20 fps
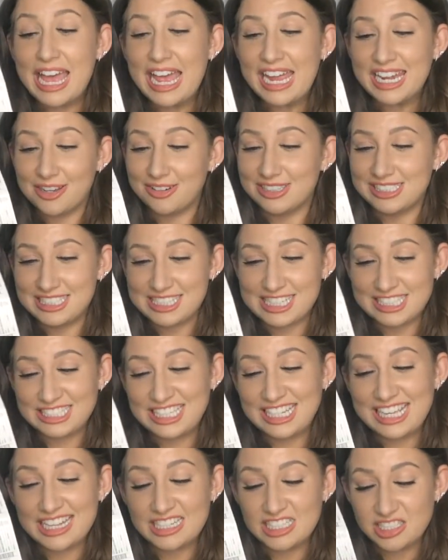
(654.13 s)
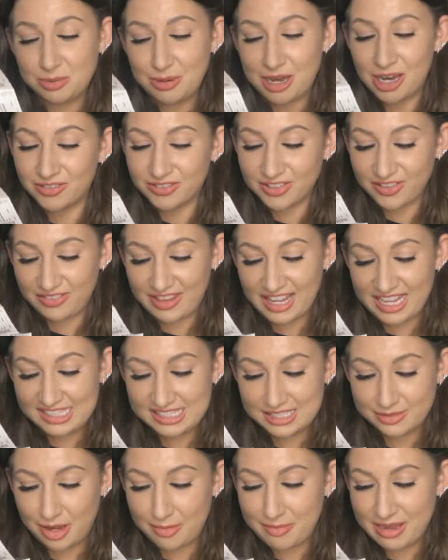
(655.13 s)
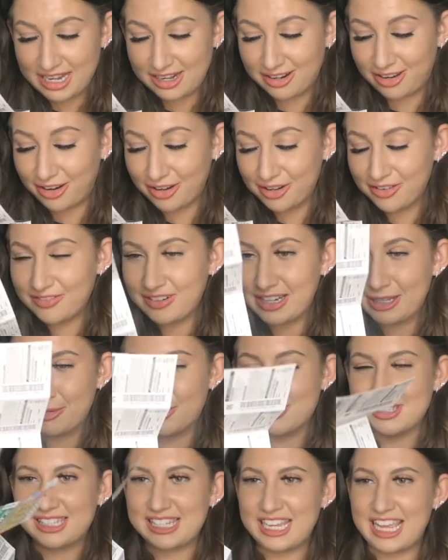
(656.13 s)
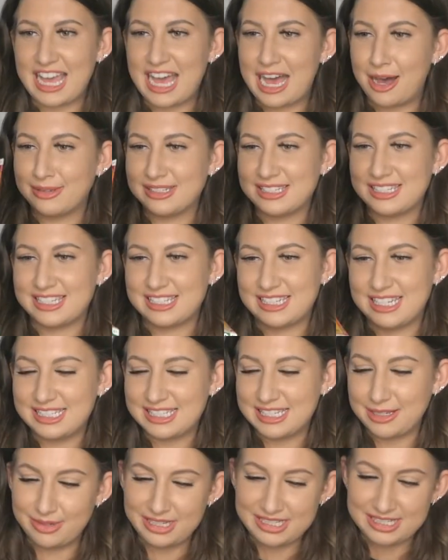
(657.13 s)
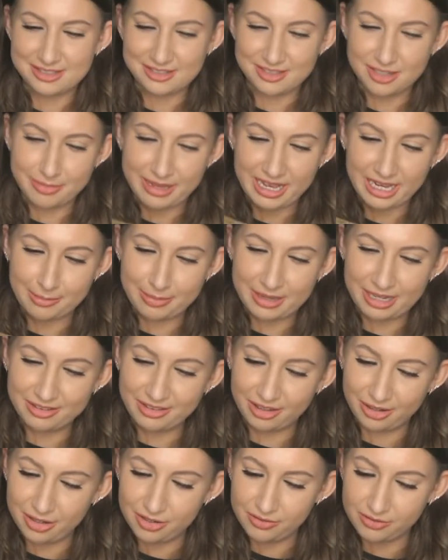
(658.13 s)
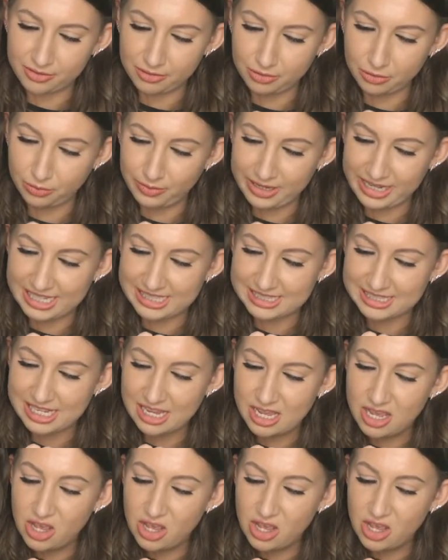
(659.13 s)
Now I did actually get 12 of these, so I mean, hopefully we'll see how it says. Let's see what it says on the back about the overall winnings.